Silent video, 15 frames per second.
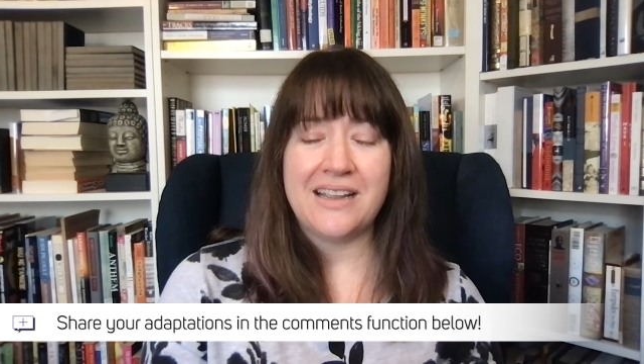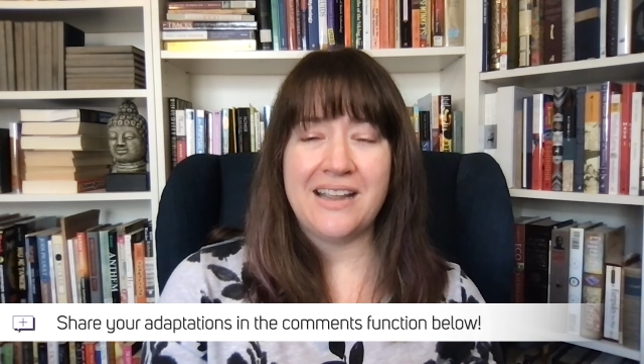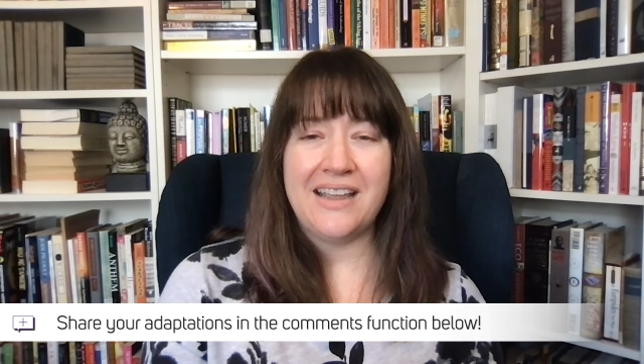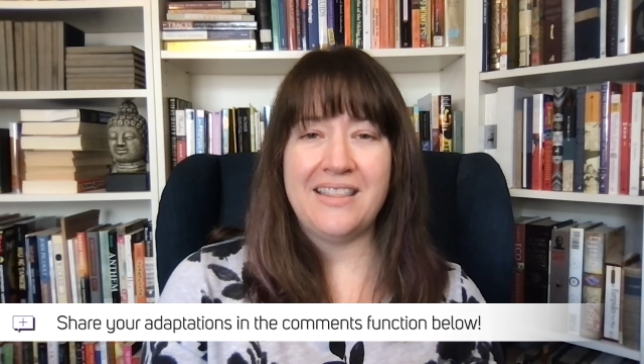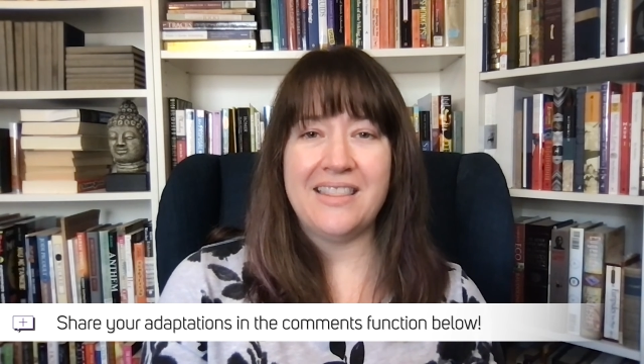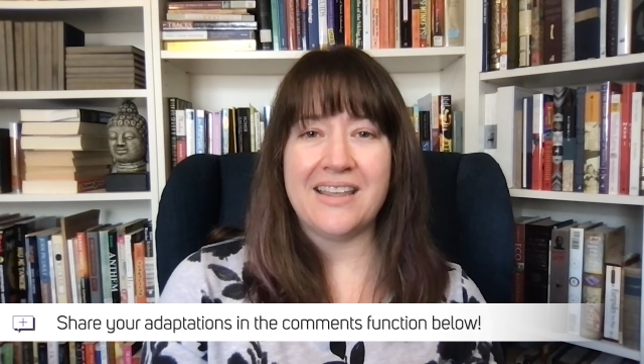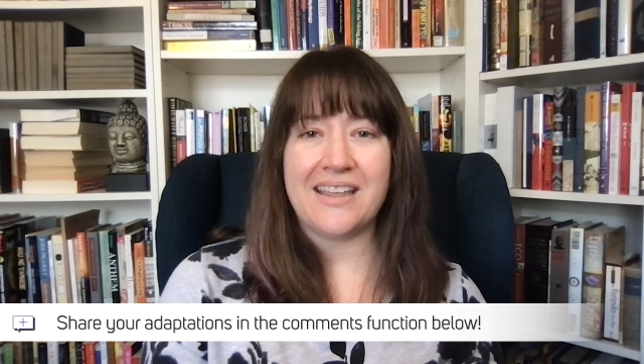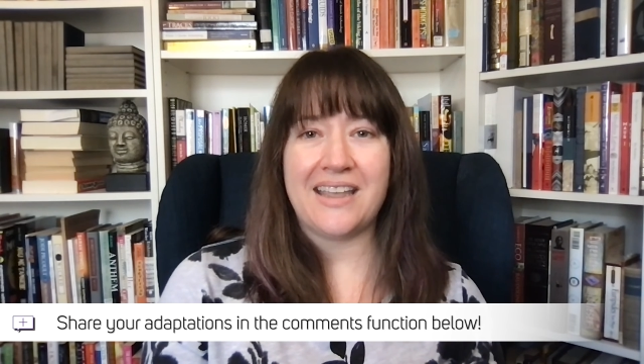
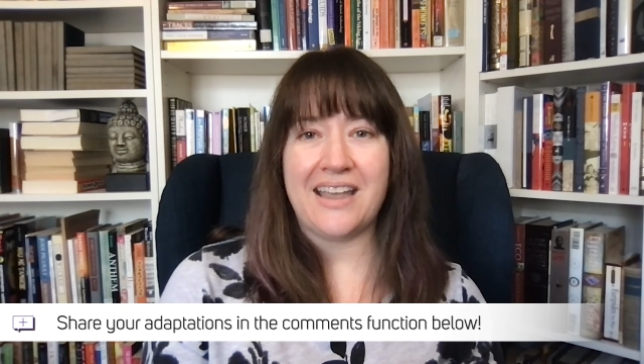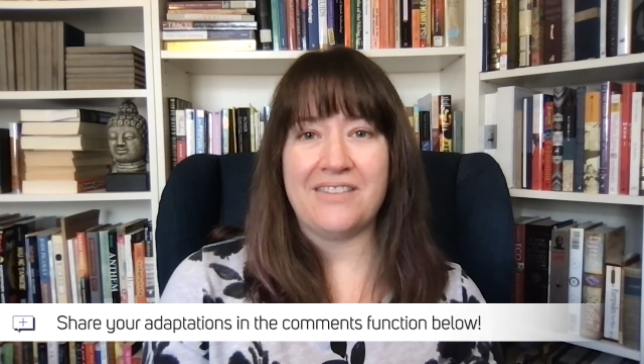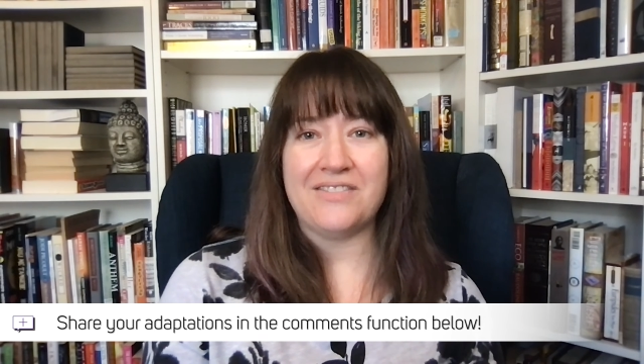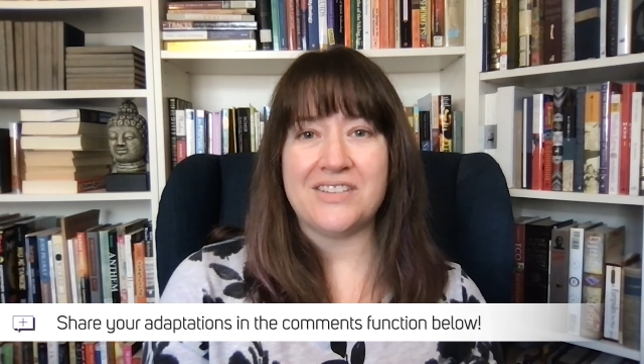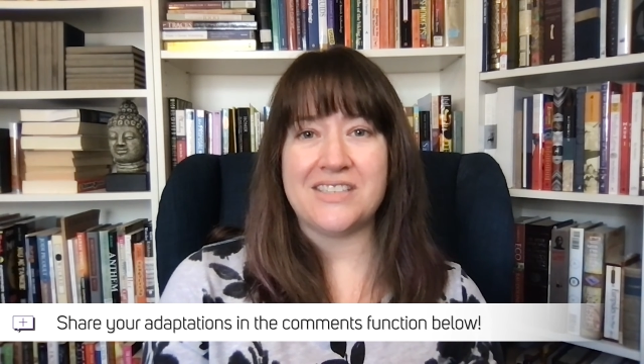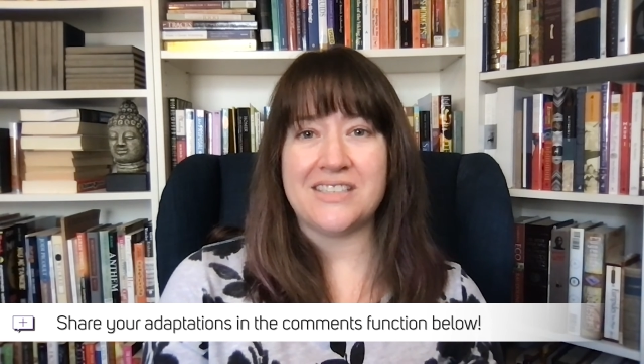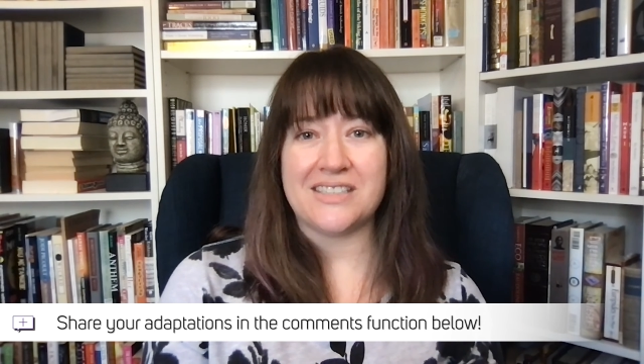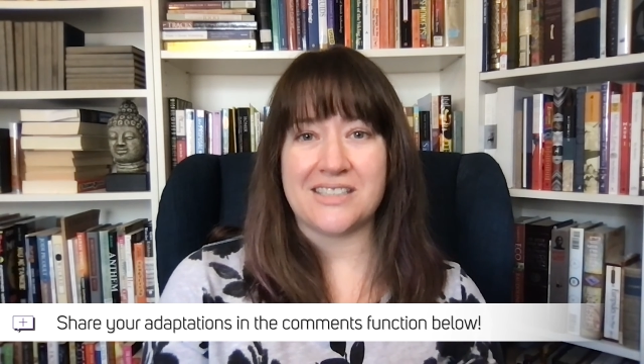in the
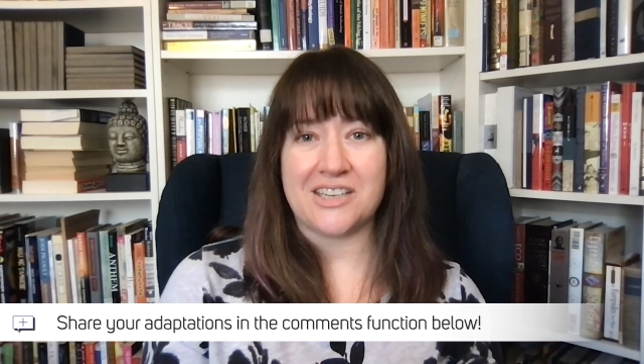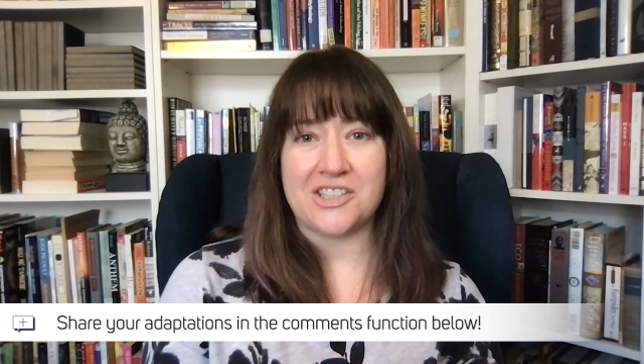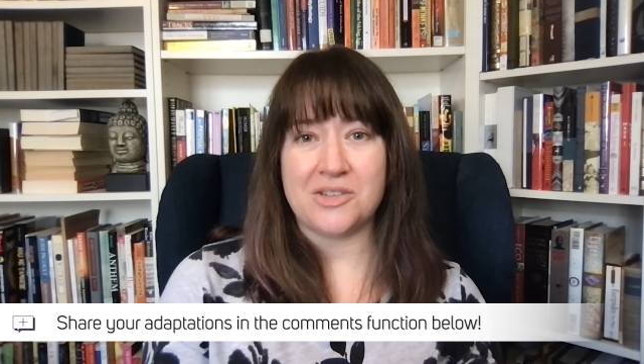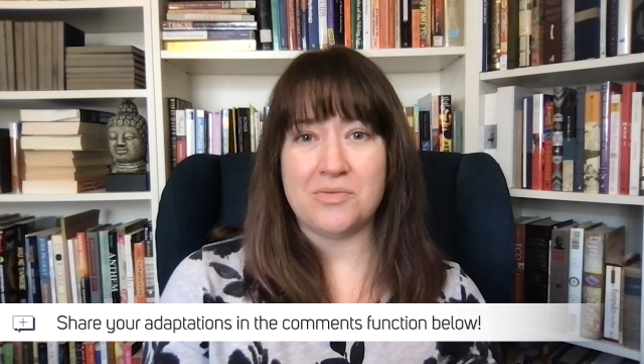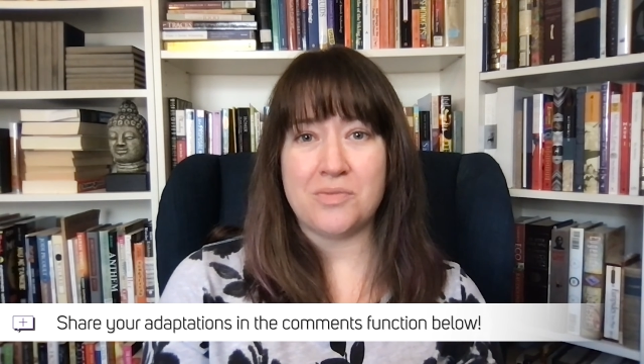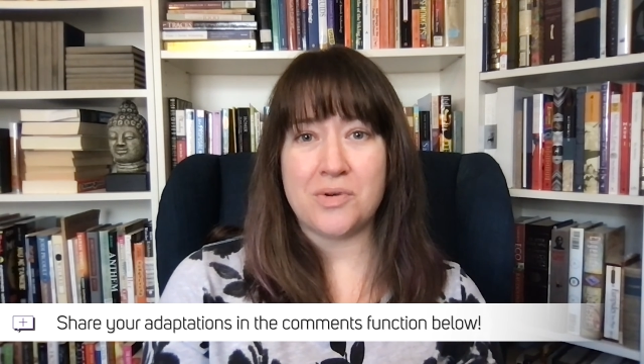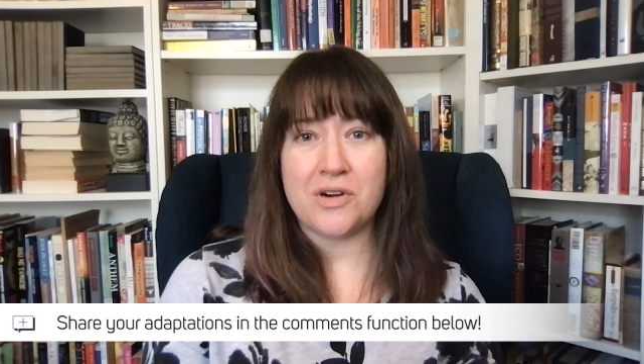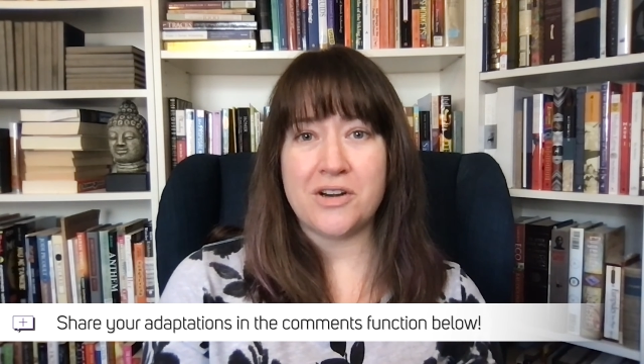Canvas
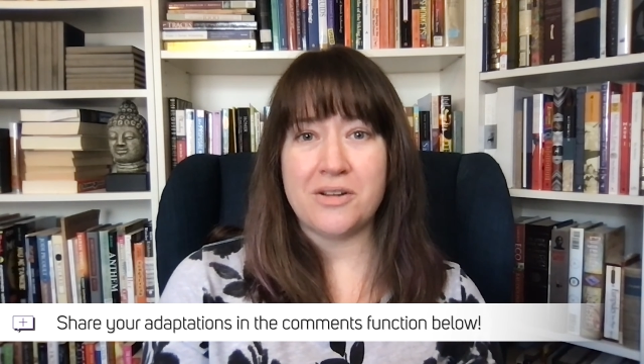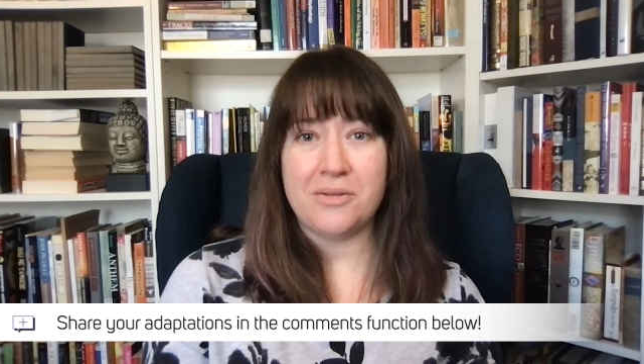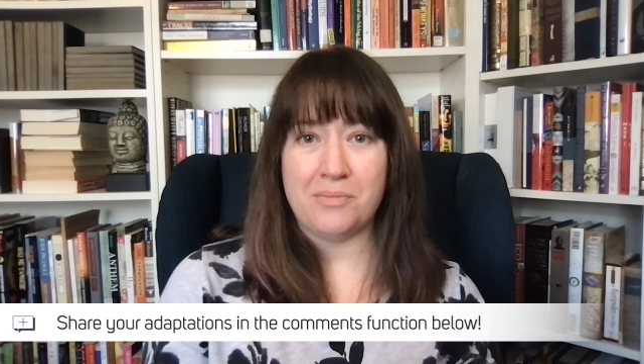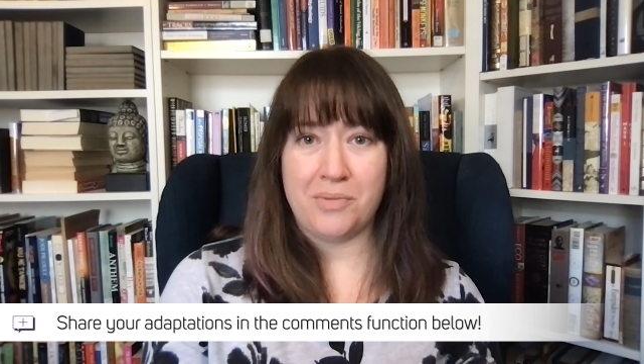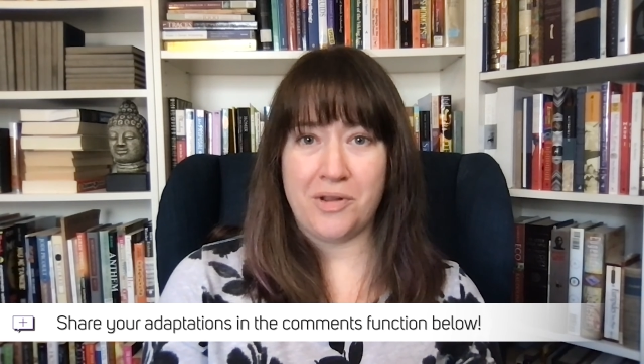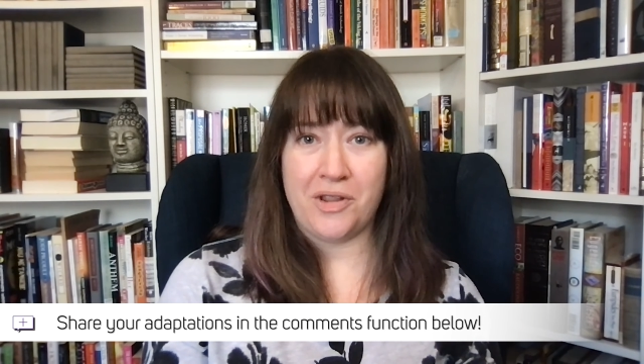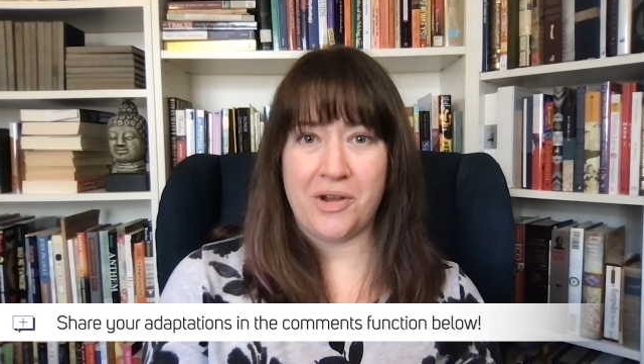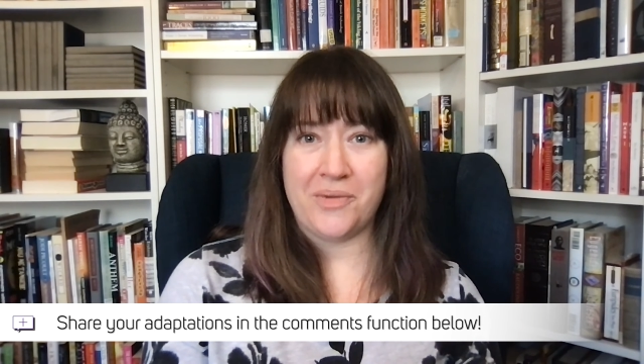discussion board
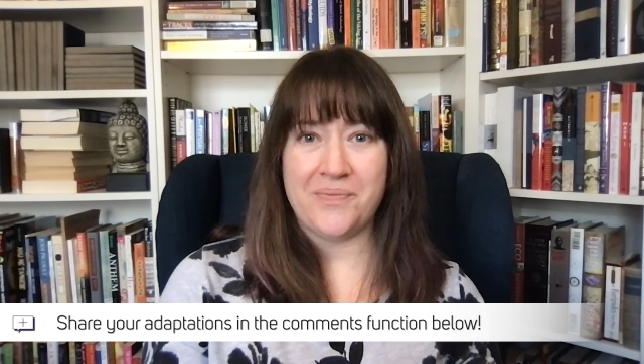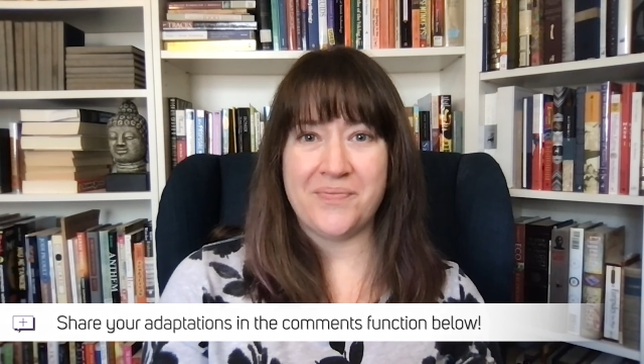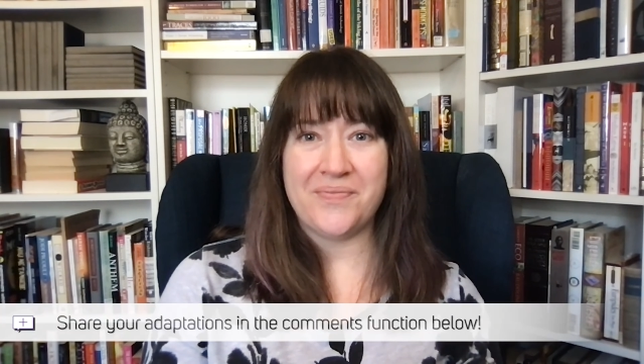below.